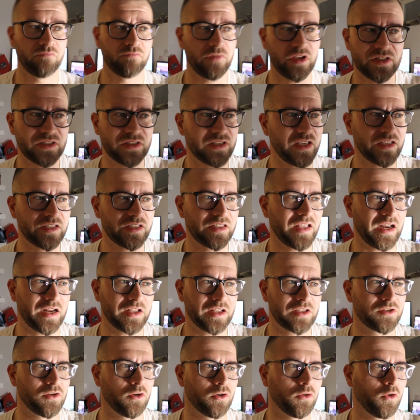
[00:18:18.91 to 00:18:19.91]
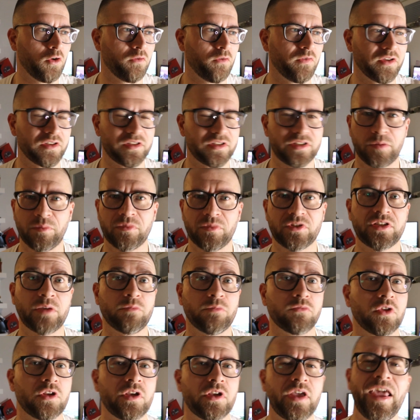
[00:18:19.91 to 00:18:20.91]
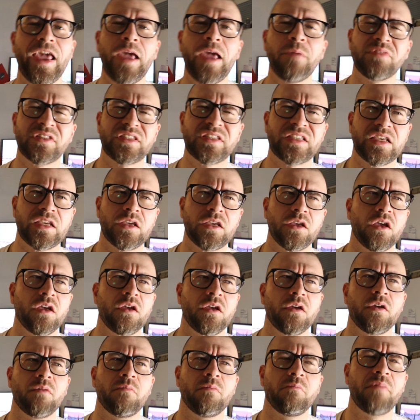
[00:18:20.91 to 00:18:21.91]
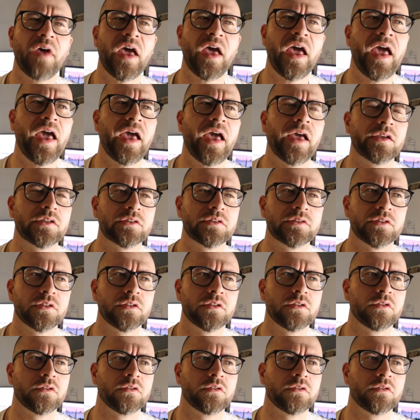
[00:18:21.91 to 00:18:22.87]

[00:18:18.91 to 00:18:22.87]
He says that it's all over. Some empty bags.